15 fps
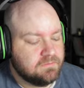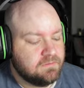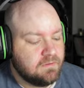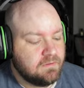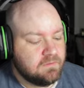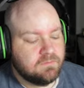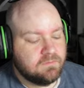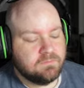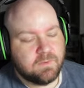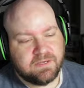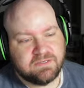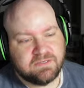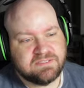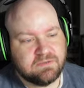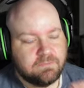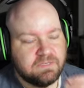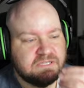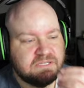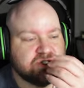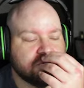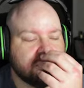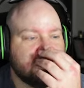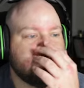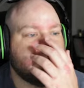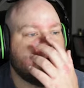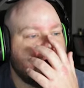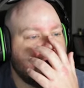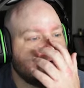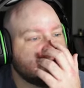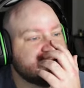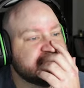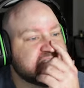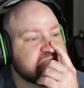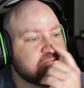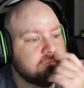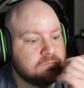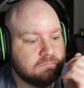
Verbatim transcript: Oh, right. So my dream, I was